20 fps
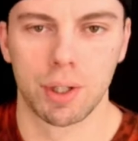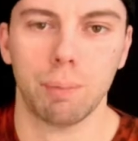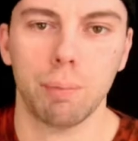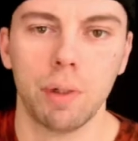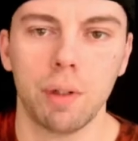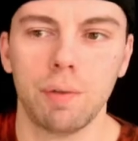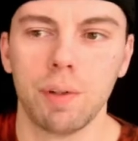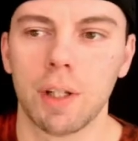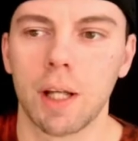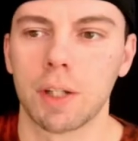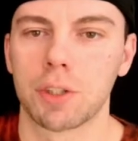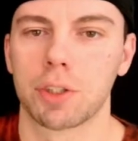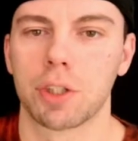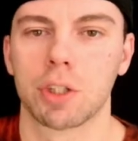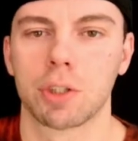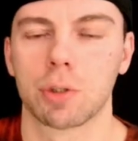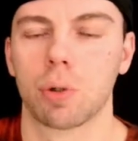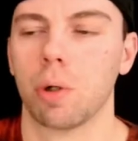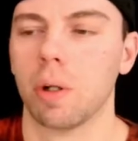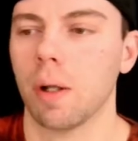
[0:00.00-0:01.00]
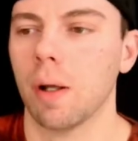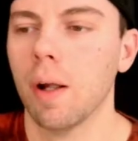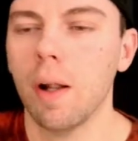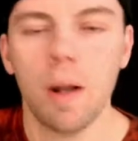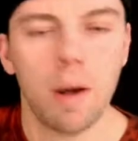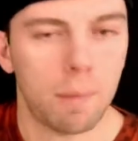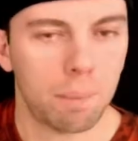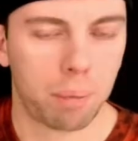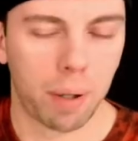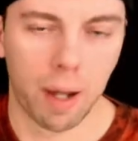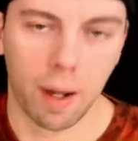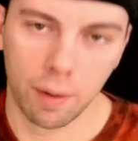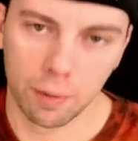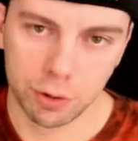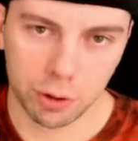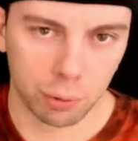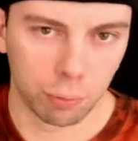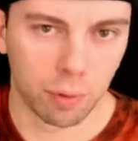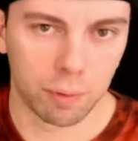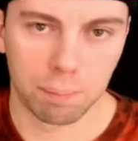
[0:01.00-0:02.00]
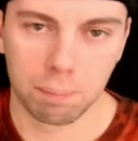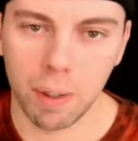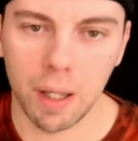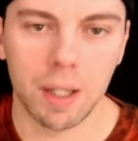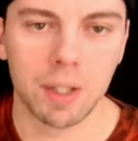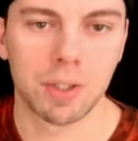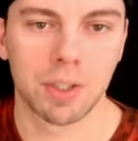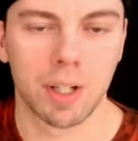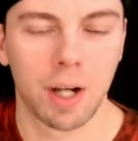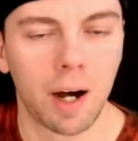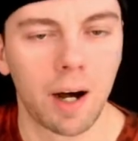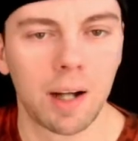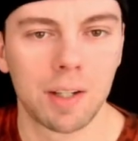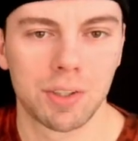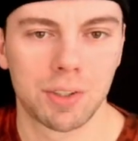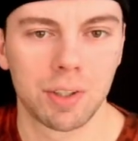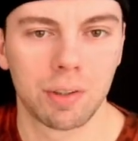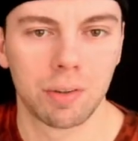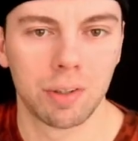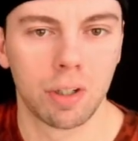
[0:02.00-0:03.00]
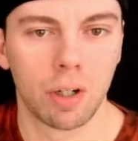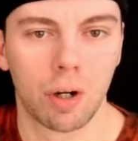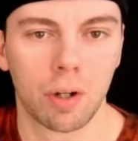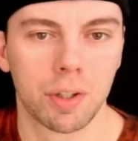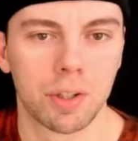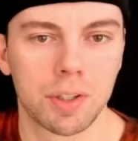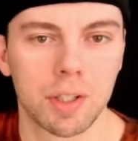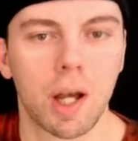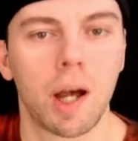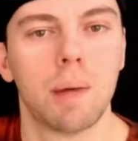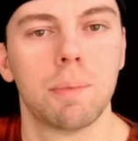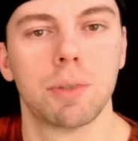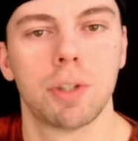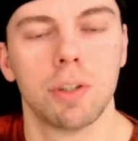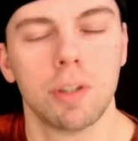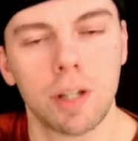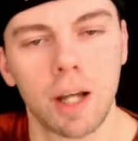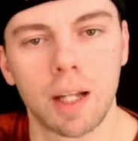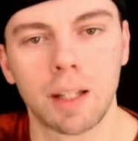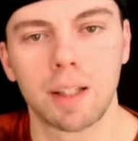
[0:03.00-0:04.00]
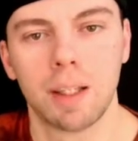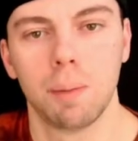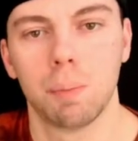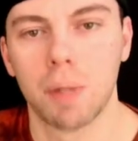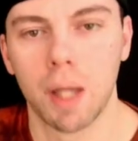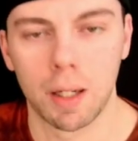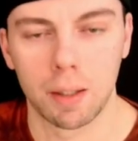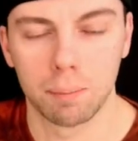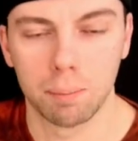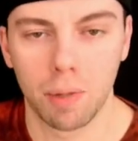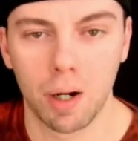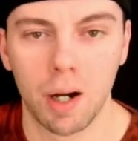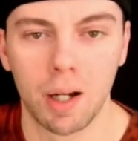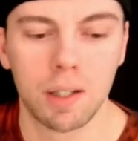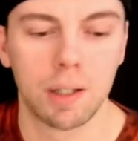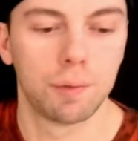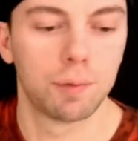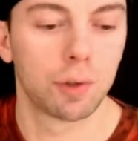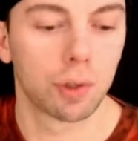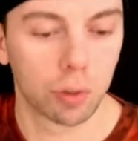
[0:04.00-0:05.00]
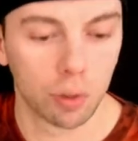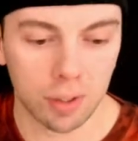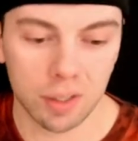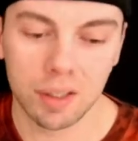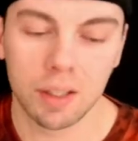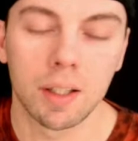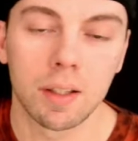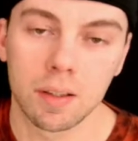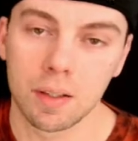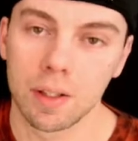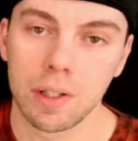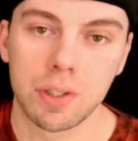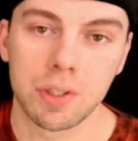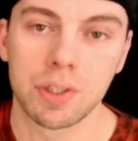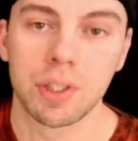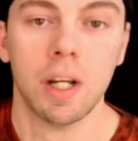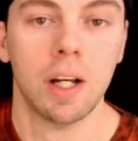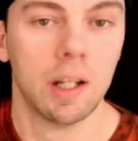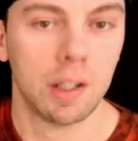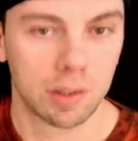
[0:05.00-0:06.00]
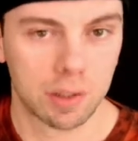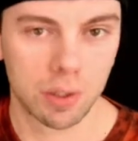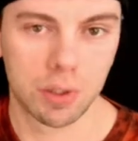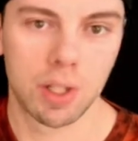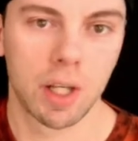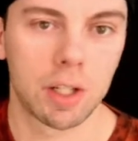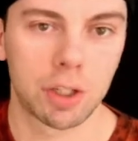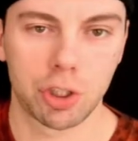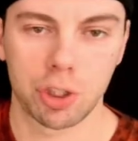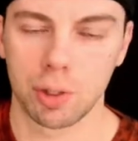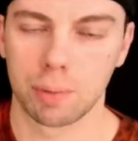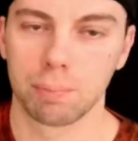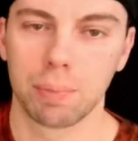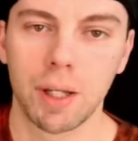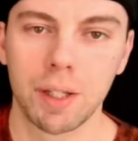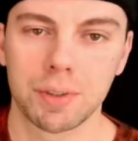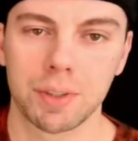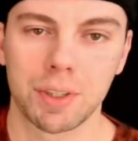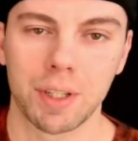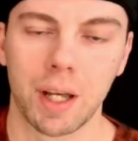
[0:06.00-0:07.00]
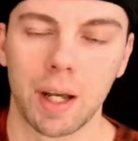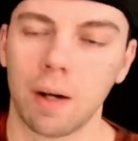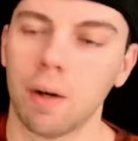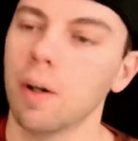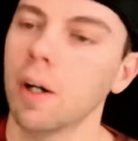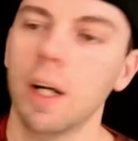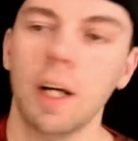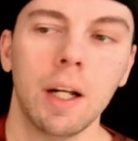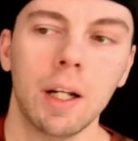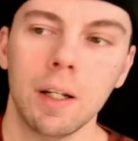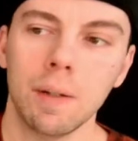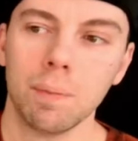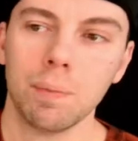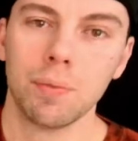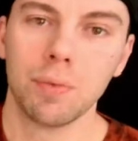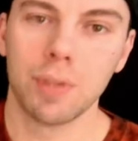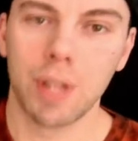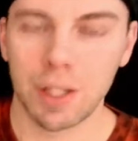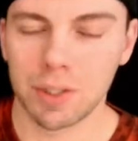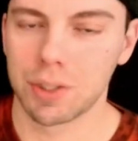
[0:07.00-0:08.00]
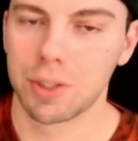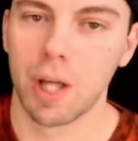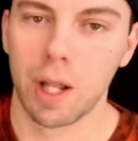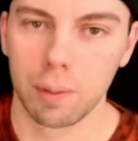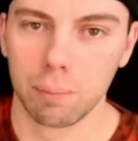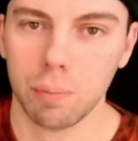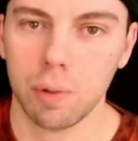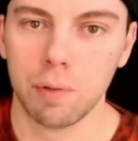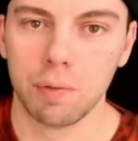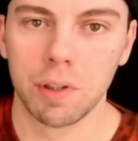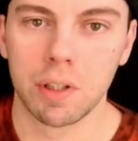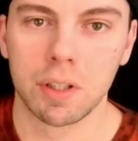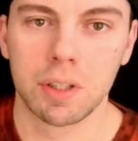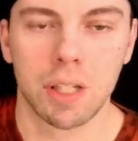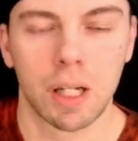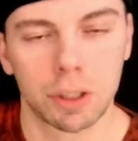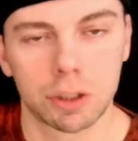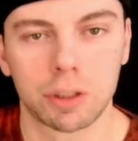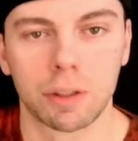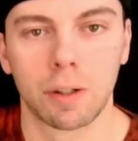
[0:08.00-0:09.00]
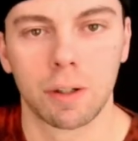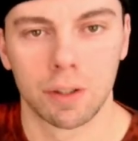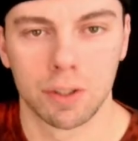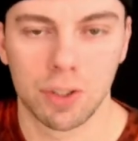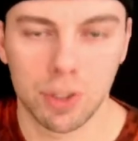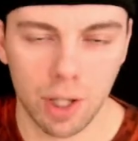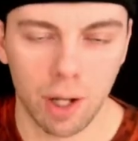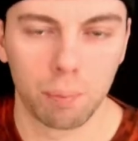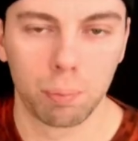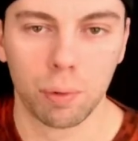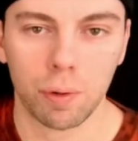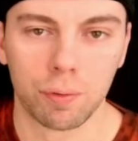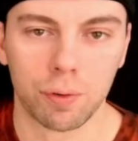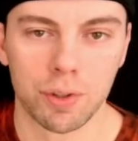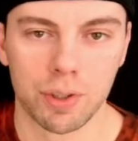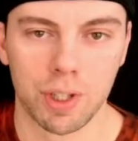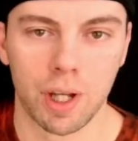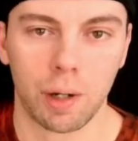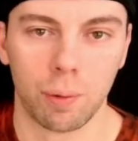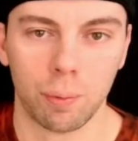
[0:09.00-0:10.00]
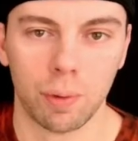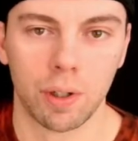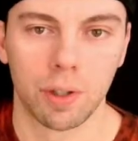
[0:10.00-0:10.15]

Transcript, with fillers: sound movie that's just going to pound you with bass constantly all the time, so you got to keep that in mind. If you're going to get this to test your bass out, that's not a movie to test your subwoofers out